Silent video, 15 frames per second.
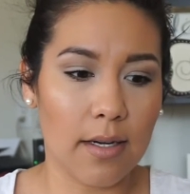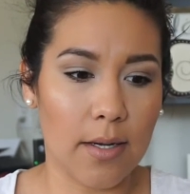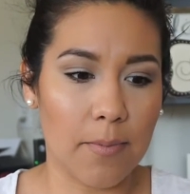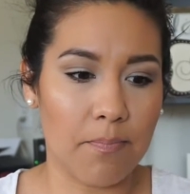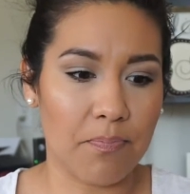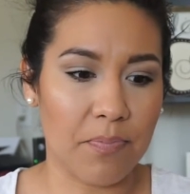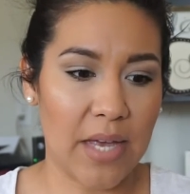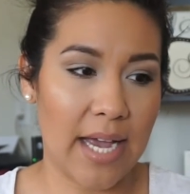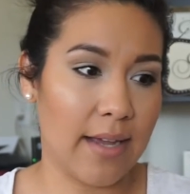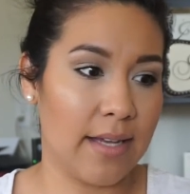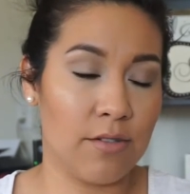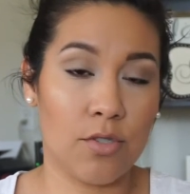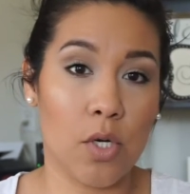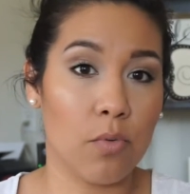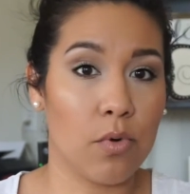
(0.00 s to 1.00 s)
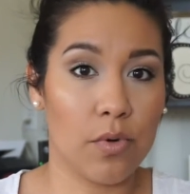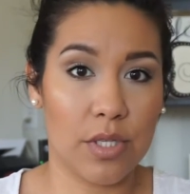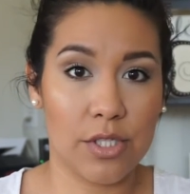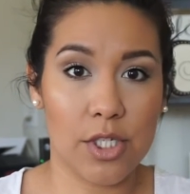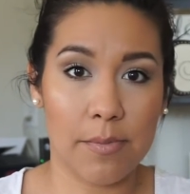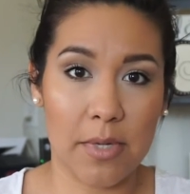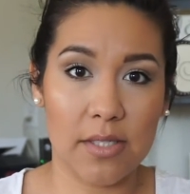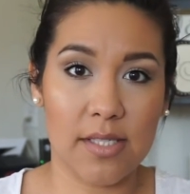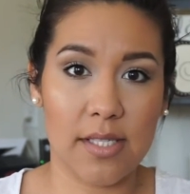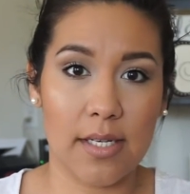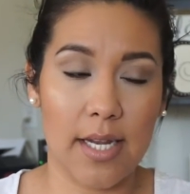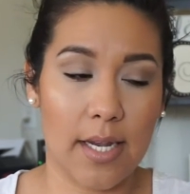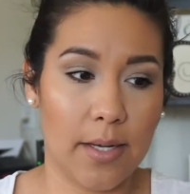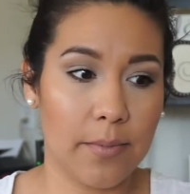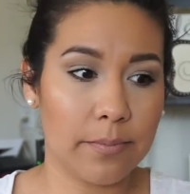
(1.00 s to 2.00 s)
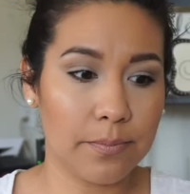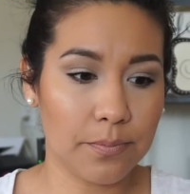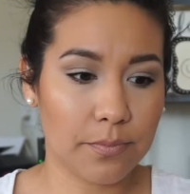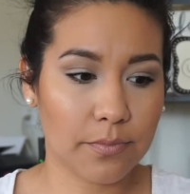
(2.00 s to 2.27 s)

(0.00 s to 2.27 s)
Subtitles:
I don't go to the gym on Sunday.